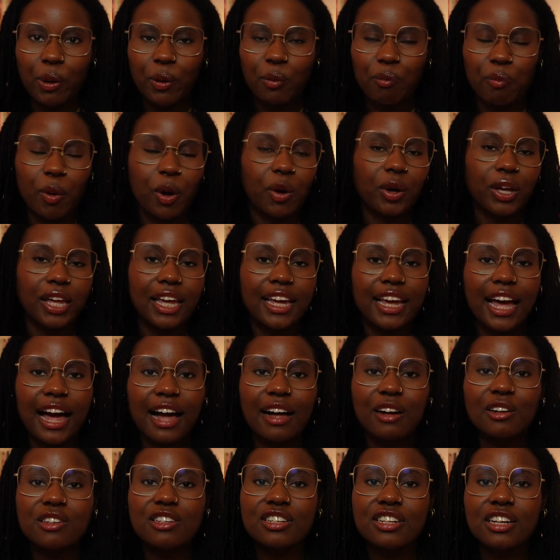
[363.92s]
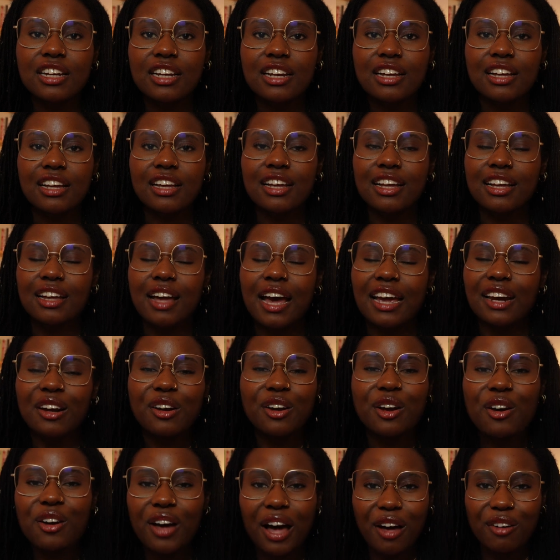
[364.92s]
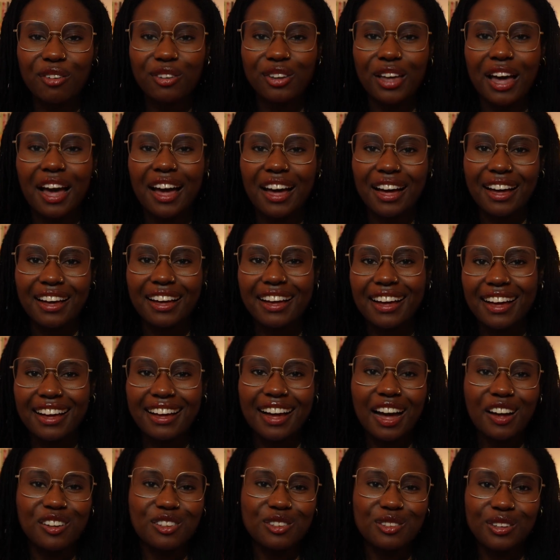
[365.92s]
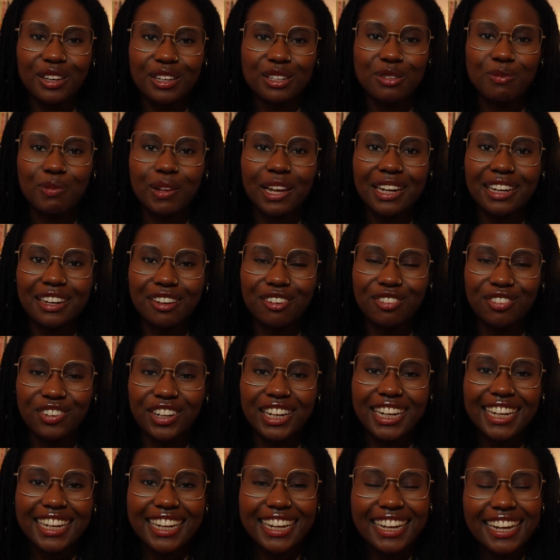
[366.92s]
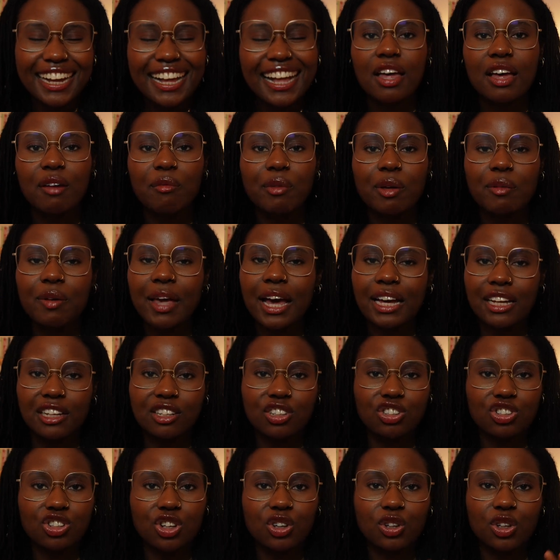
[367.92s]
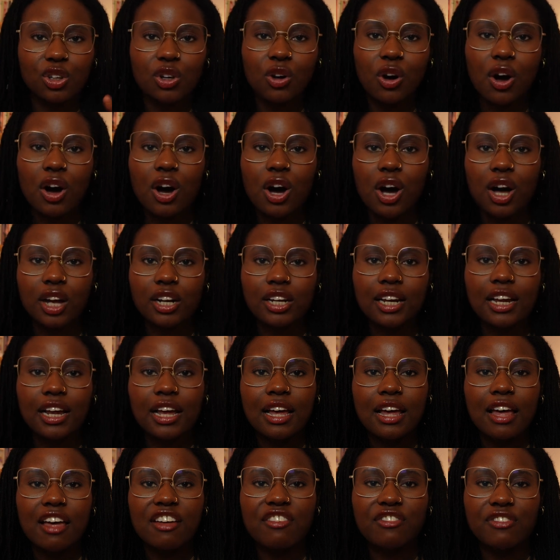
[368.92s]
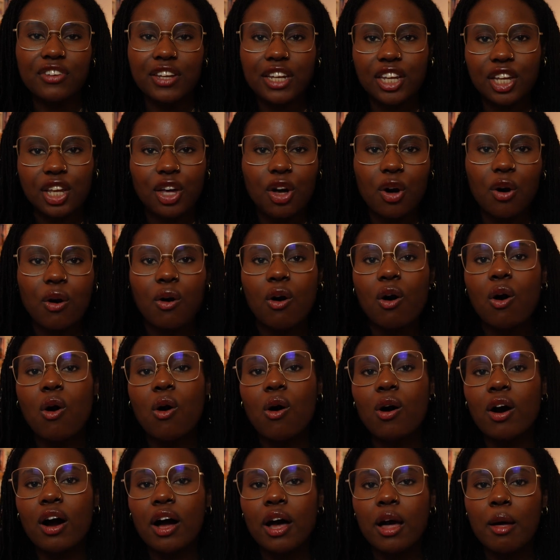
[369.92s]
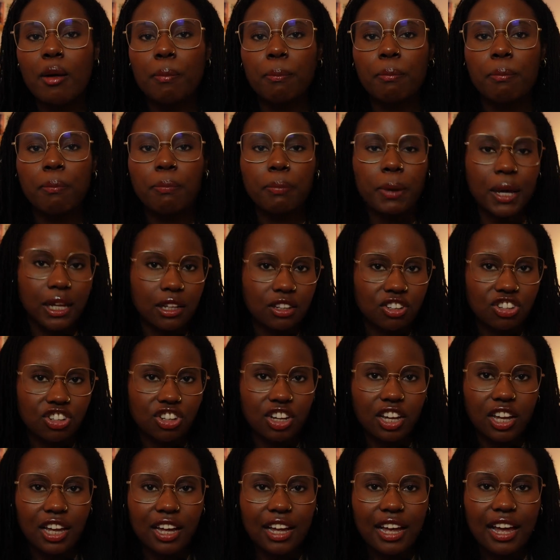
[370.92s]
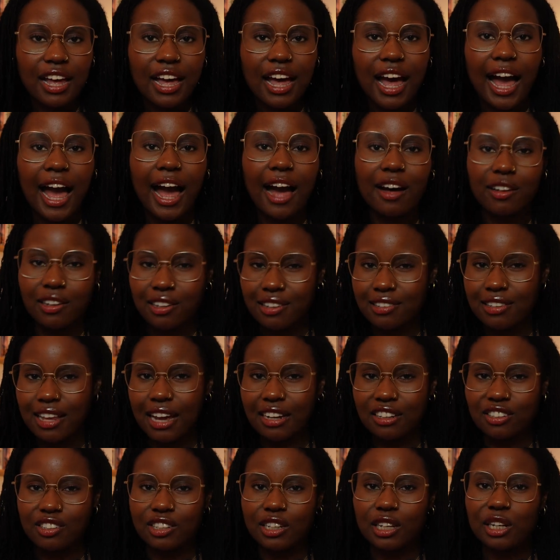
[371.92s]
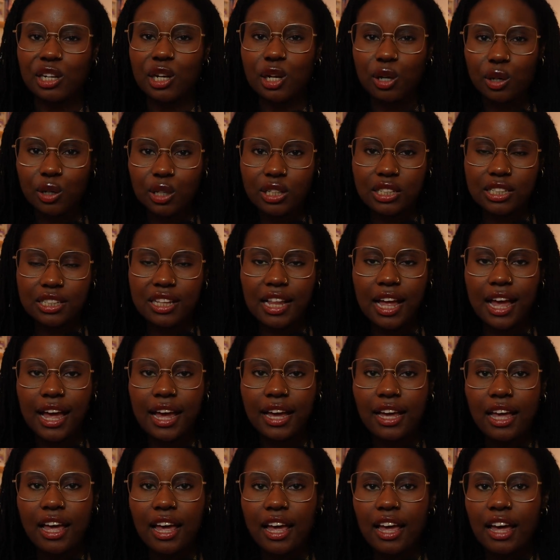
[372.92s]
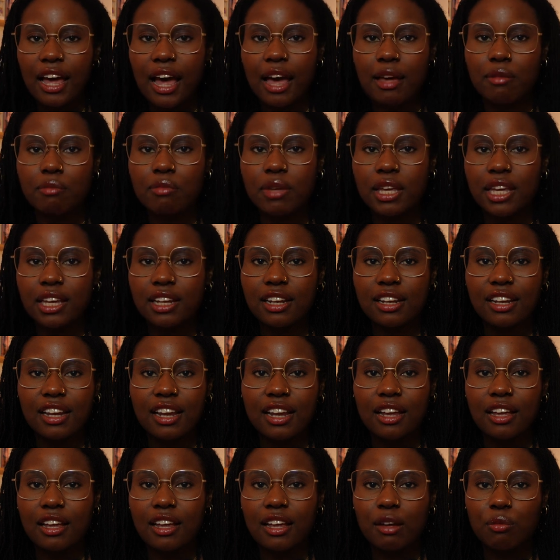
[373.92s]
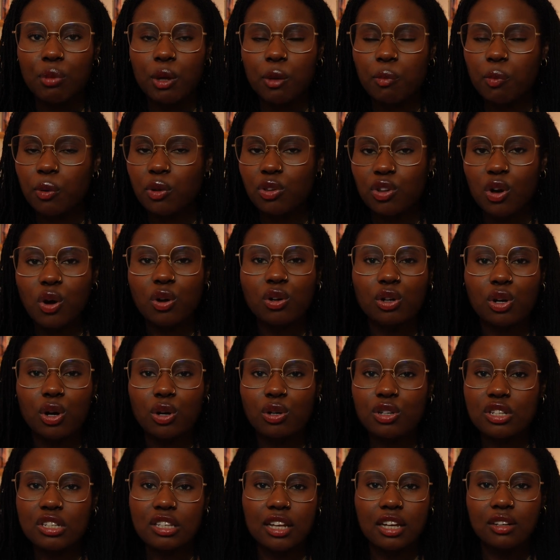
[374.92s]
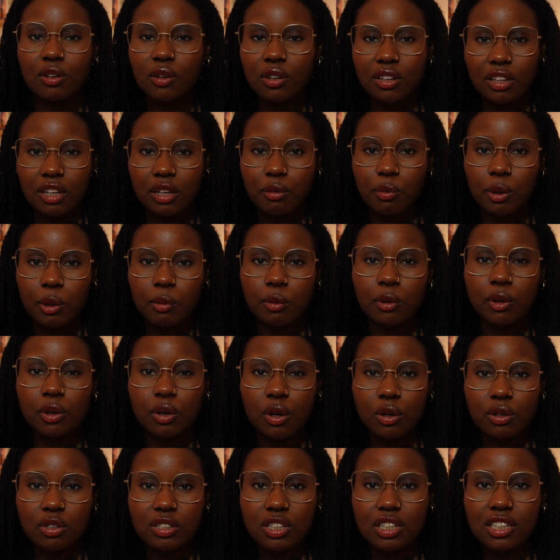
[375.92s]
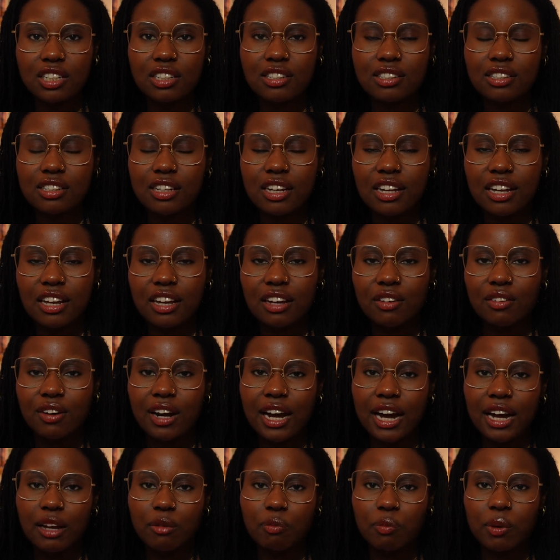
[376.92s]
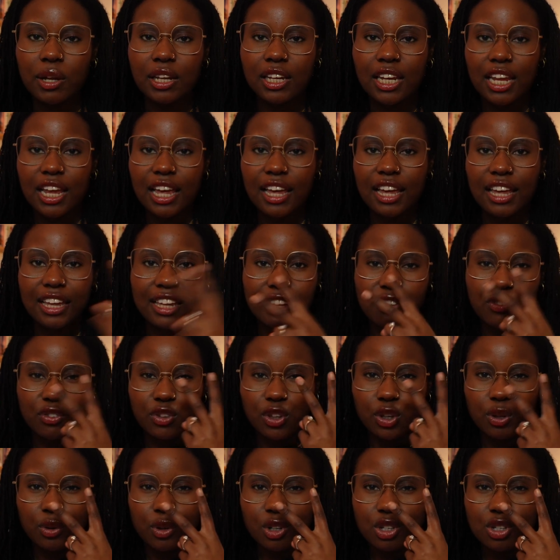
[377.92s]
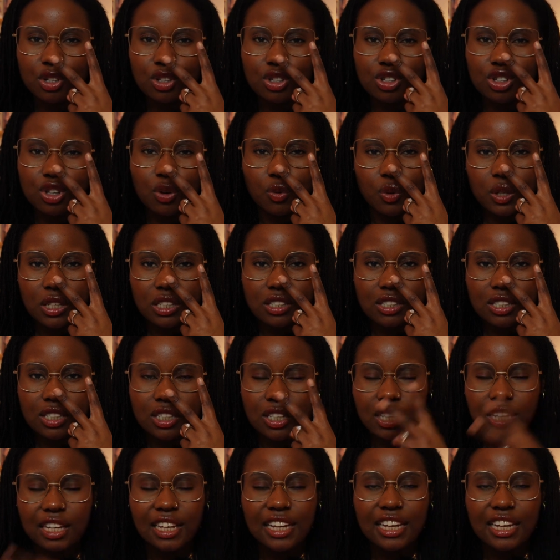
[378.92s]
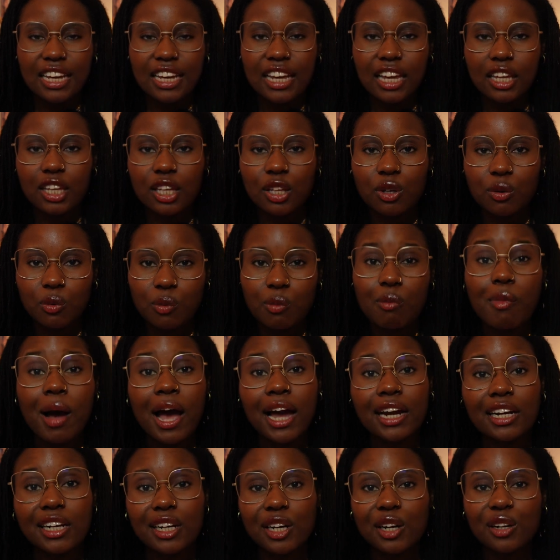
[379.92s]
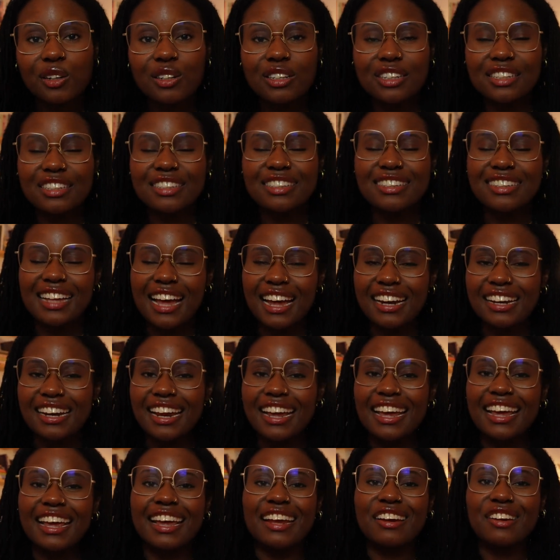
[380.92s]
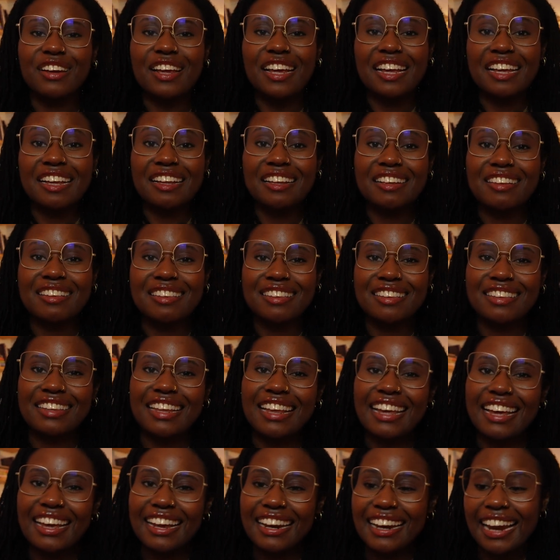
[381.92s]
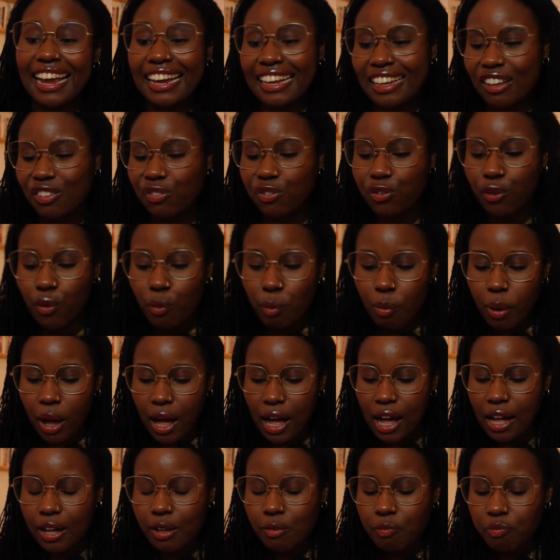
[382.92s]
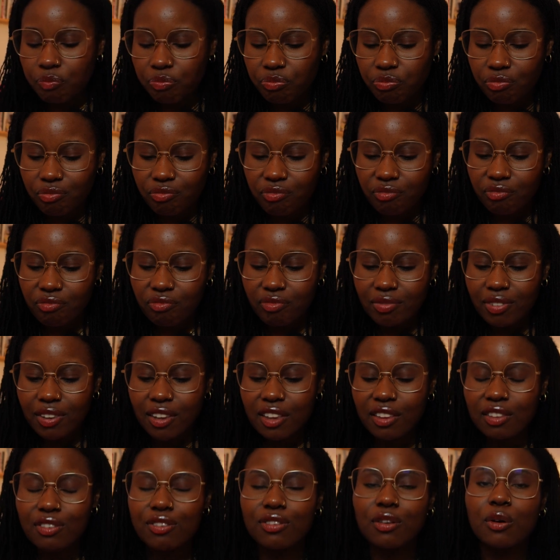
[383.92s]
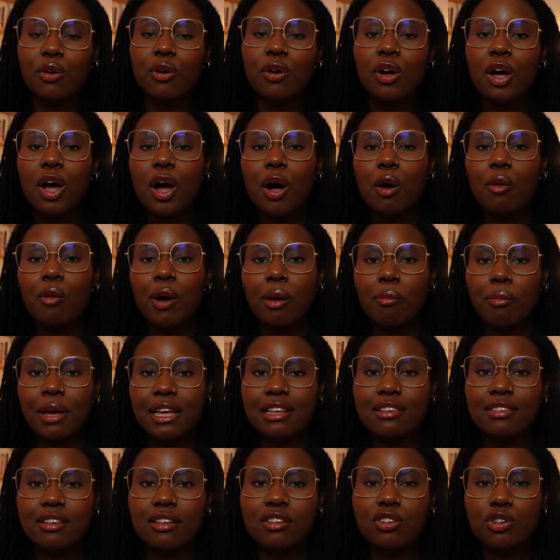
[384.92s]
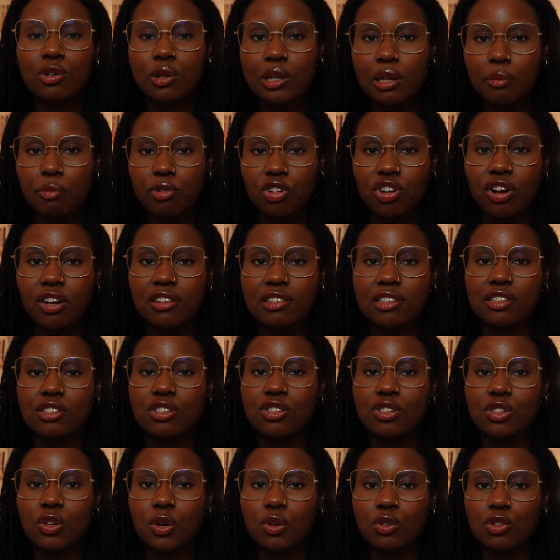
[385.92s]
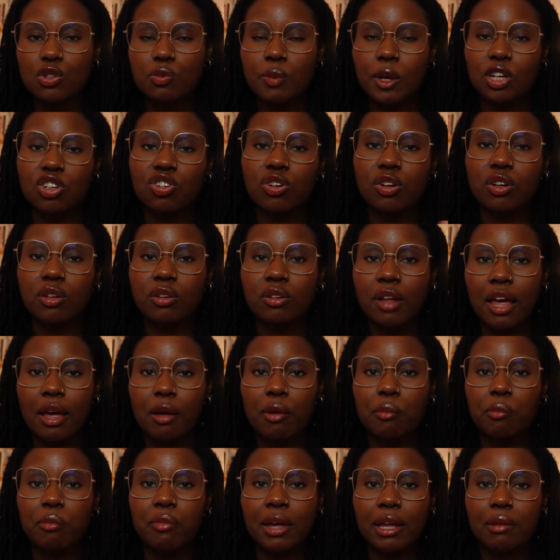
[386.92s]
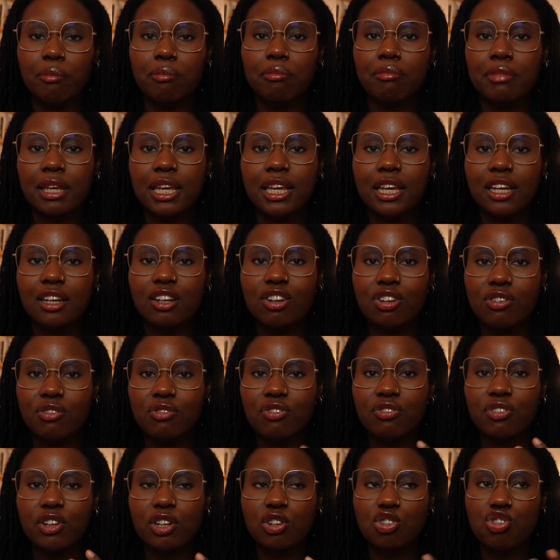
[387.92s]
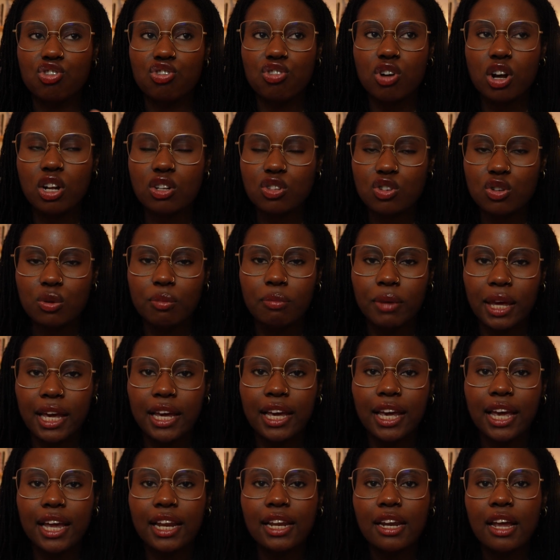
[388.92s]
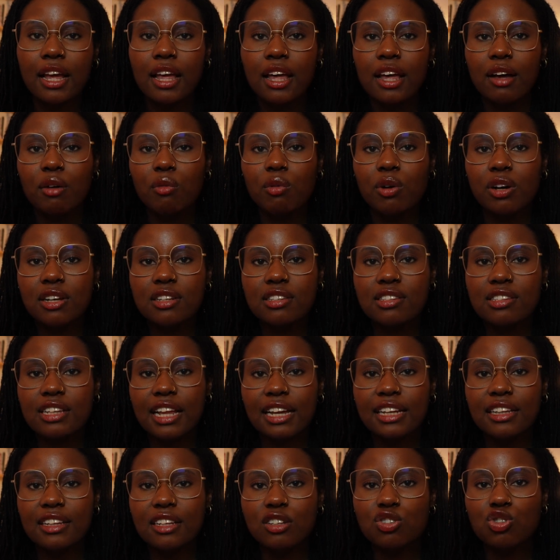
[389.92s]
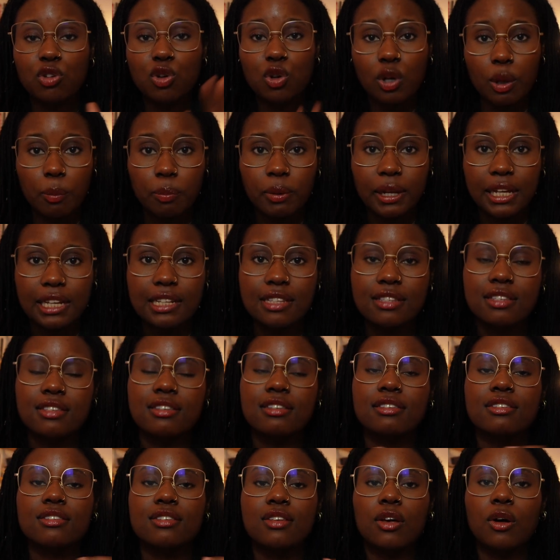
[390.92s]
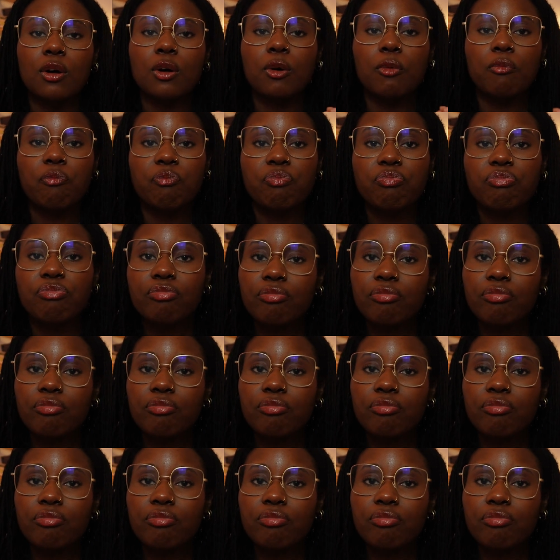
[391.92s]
poking out. I don't know how to explain it really. Maybe I can show you on a video or a picture how this actually looks like. I mean, people don't notice. I don't think people notice, right? But if you're a sewist, you might notice that it is like a faux pas. So what makes the tulip trousers so special and made me feel drawn to make it was like the tulip pleats. So